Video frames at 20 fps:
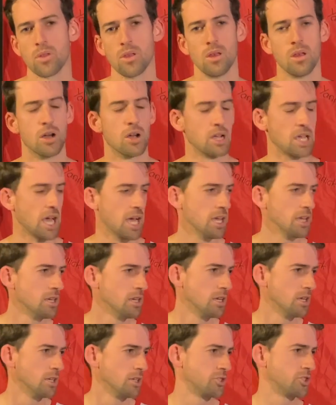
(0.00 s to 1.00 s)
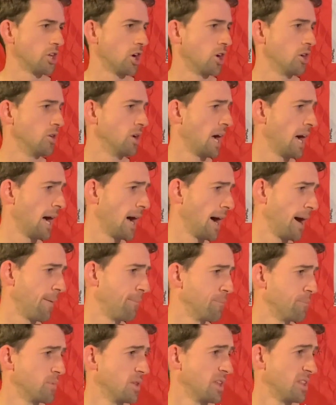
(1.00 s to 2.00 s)
Okay, so
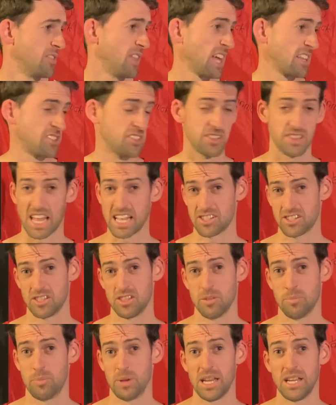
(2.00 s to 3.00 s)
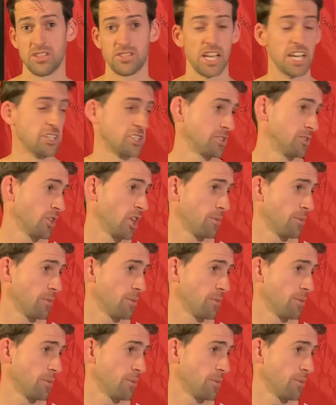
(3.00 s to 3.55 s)
that's the B section.